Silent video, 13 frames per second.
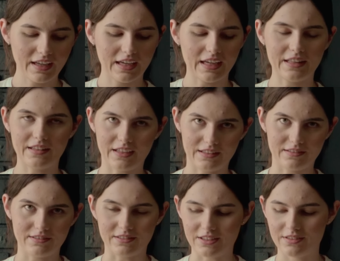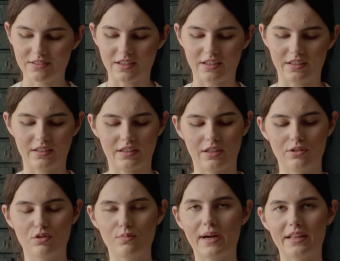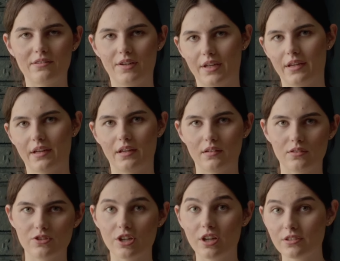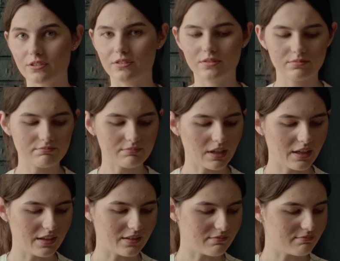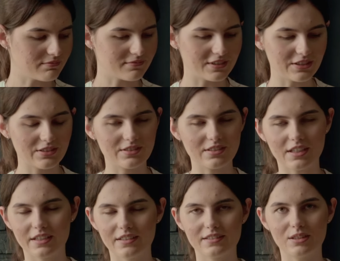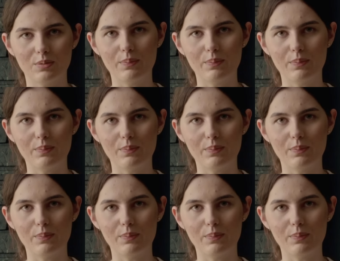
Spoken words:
and then this thing in your battery, and it charges. And this is like the